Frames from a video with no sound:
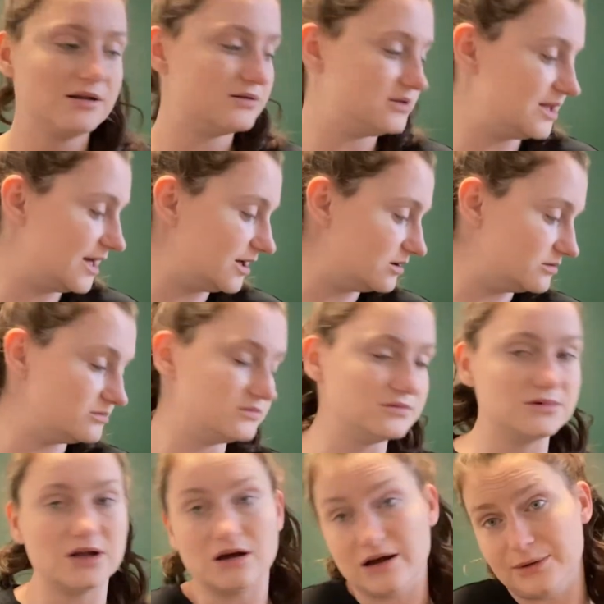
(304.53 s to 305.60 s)
then
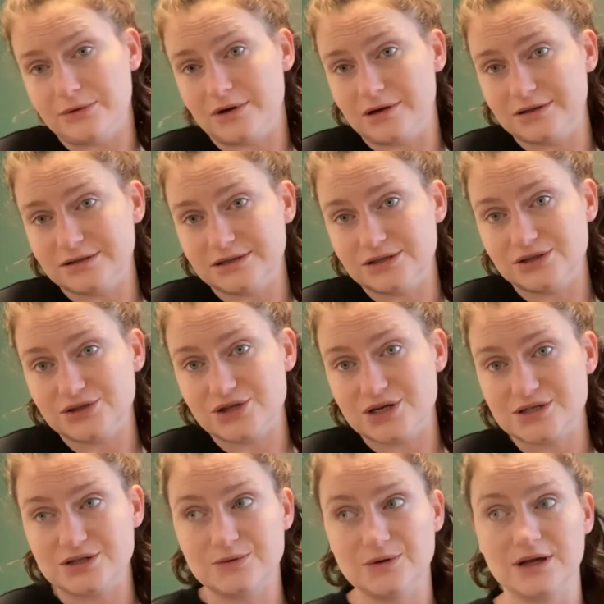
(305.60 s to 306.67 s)
I would honestly
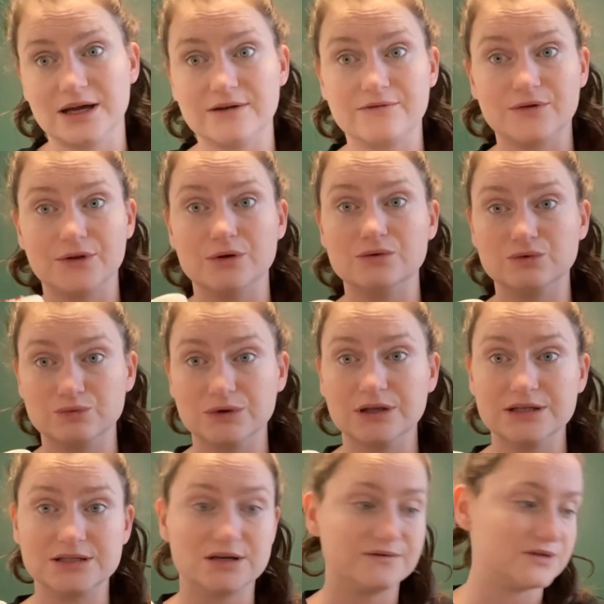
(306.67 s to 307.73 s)
suggest doing it for those really tough